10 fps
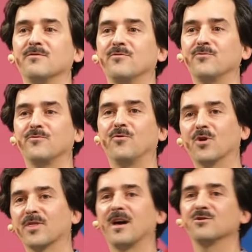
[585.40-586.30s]

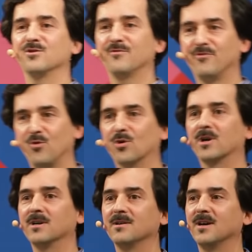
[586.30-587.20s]

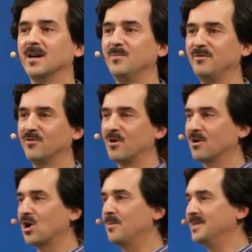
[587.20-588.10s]
4004, before
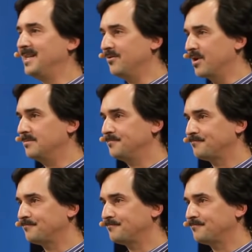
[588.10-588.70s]
our common era.